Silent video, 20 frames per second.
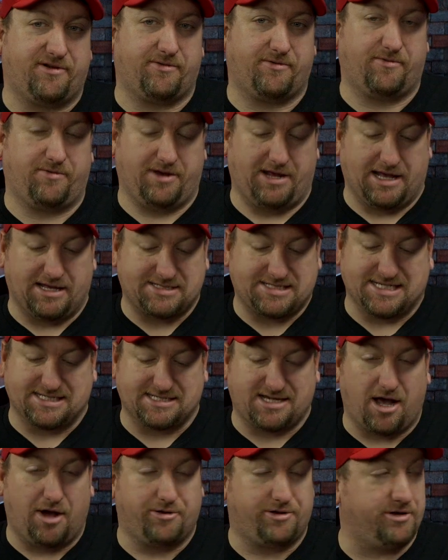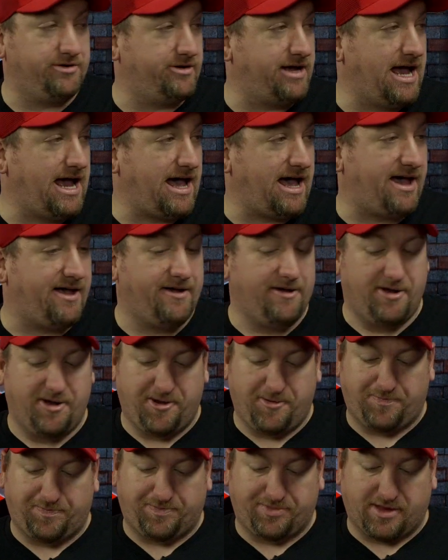Yeah. That's his go-to guy.
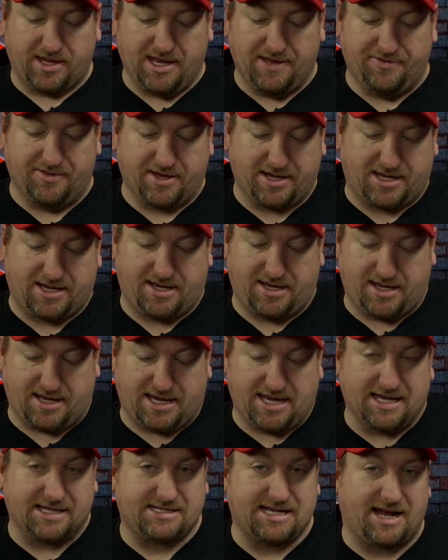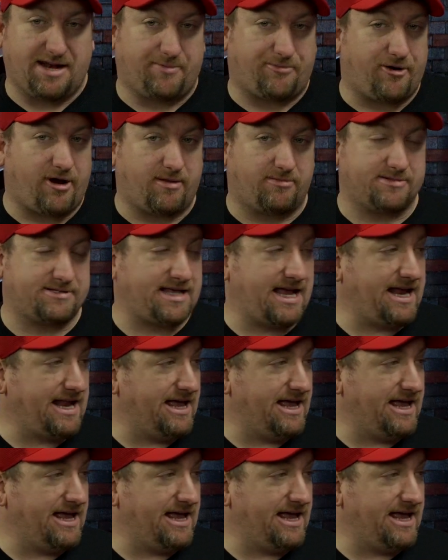And the kids had a problem staying